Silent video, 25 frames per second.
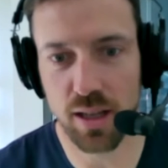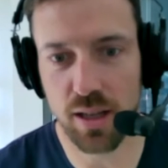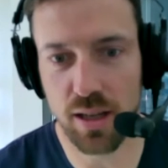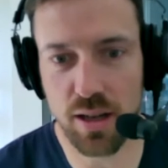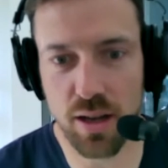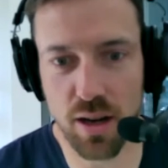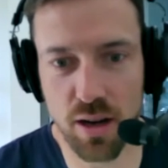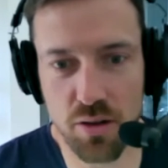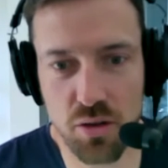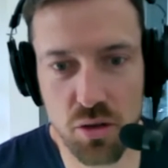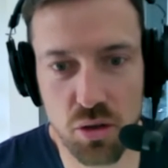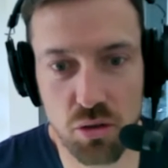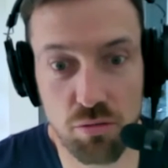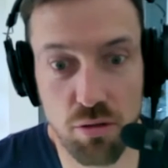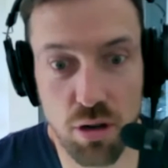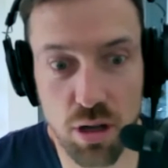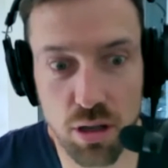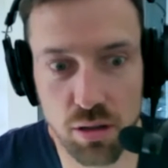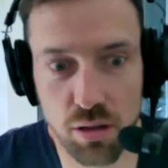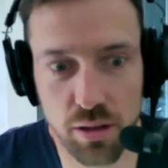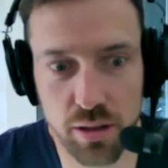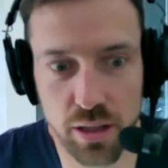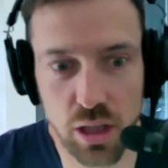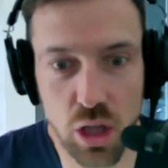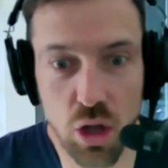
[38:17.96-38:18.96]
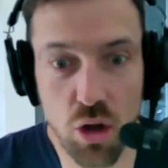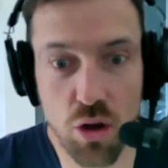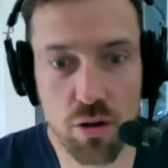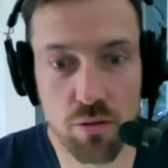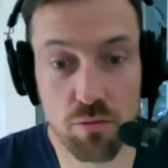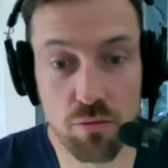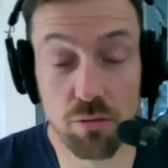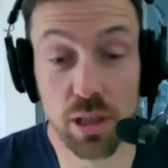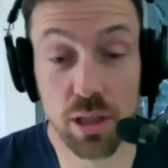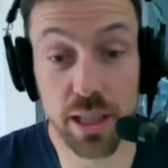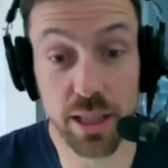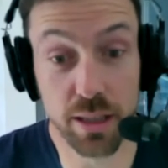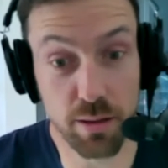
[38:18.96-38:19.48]
struggle and learn
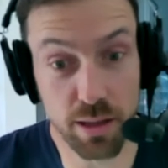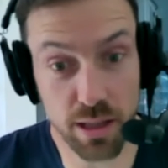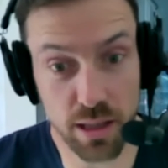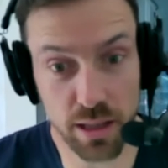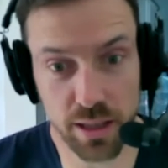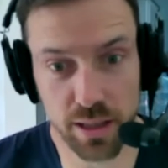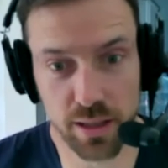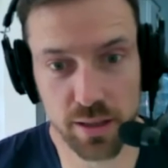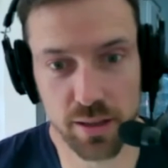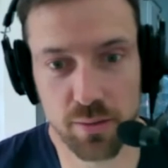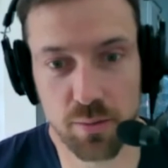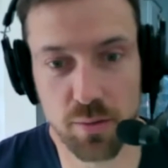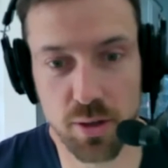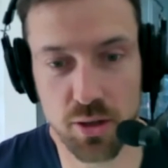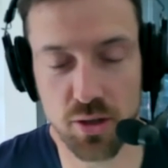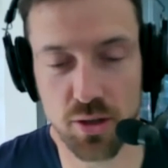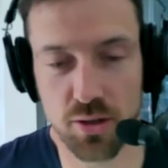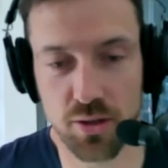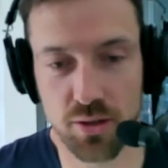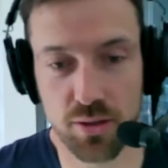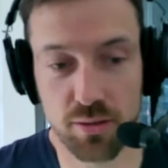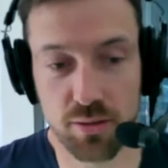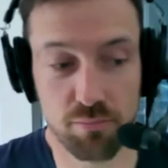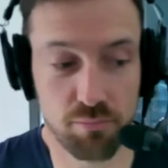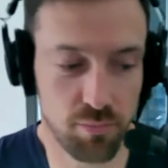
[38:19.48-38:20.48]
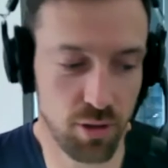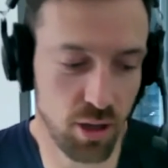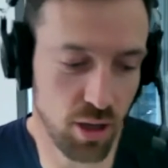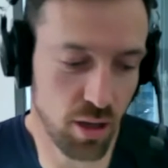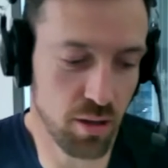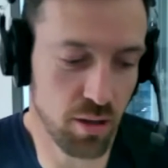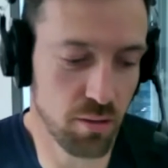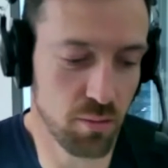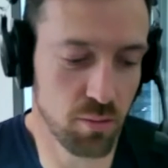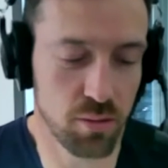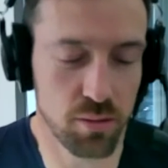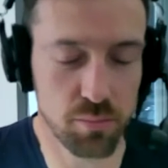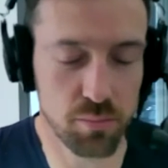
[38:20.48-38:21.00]
really quickly, which is,
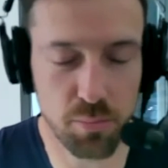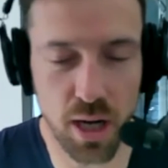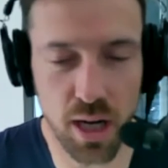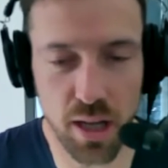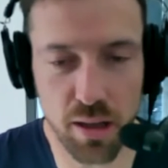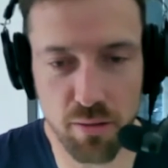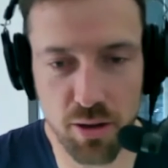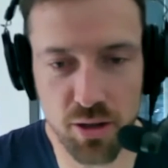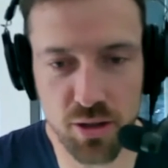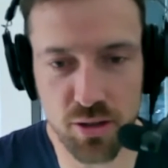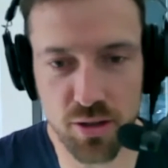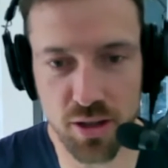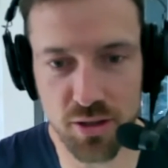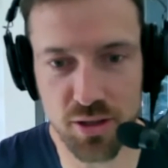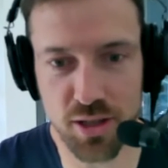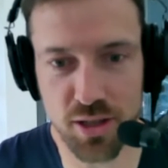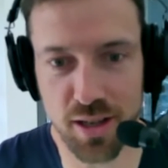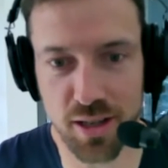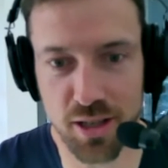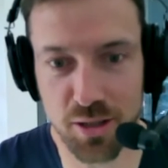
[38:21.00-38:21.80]
part of the reason I did it.